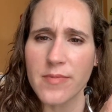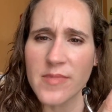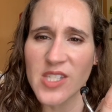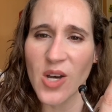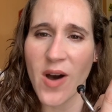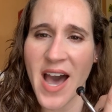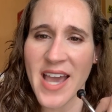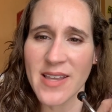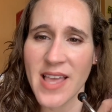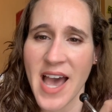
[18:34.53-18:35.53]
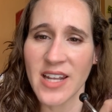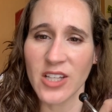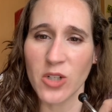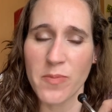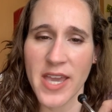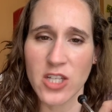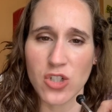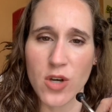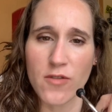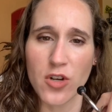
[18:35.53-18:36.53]
so I had a little
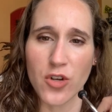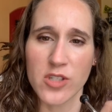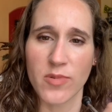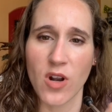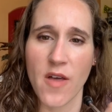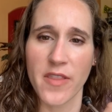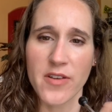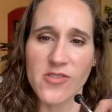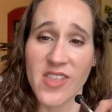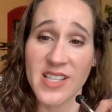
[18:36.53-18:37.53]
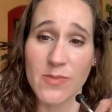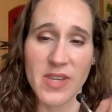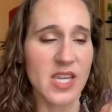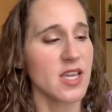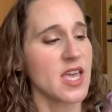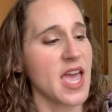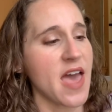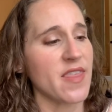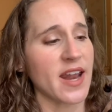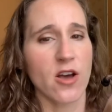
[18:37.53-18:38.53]
picture of a nurse put on there, so that's me.
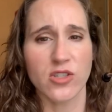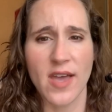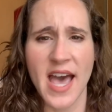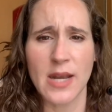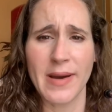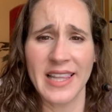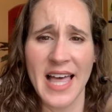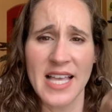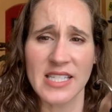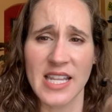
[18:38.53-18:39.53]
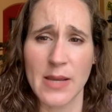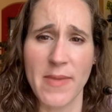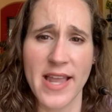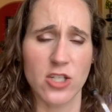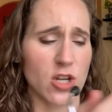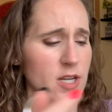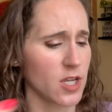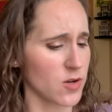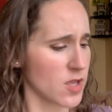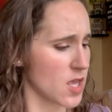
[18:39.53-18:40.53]
And then I also had my last name etched on
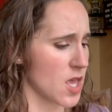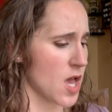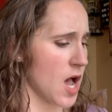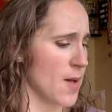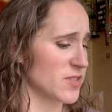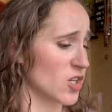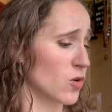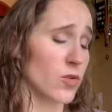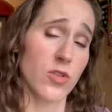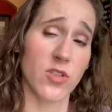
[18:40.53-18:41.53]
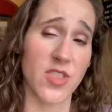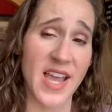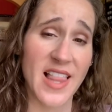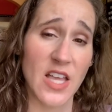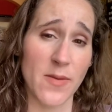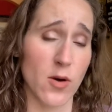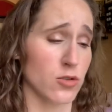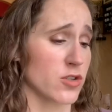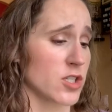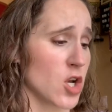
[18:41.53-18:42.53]
here. Um, so thing I love about
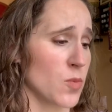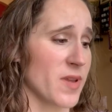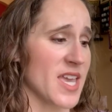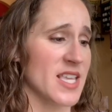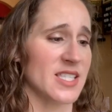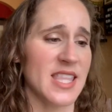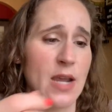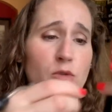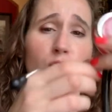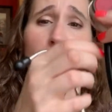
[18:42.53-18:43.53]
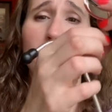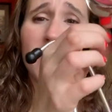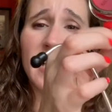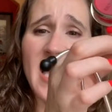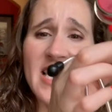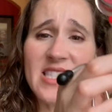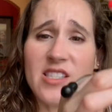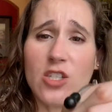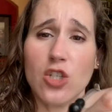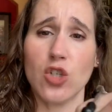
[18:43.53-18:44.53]
Ultrascope is they will replace
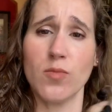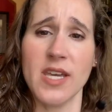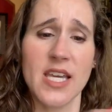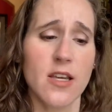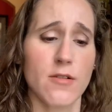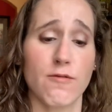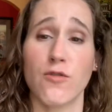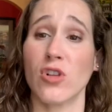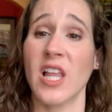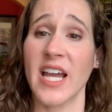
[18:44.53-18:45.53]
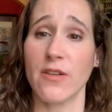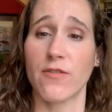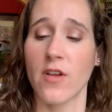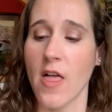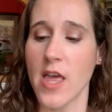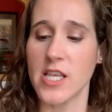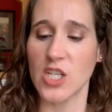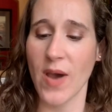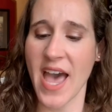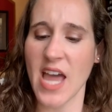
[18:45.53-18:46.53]
the tubing for life.
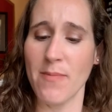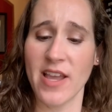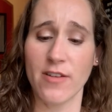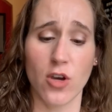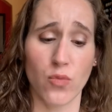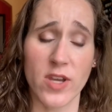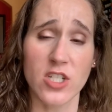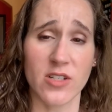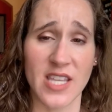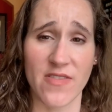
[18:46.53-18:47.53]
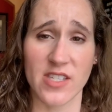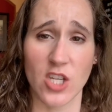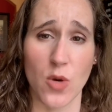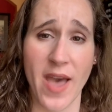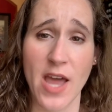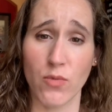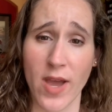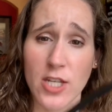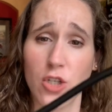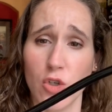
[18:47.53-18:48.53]
So I had my original stethoscope had
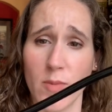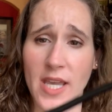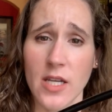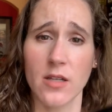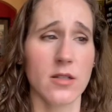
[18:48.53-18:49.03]
red tubing,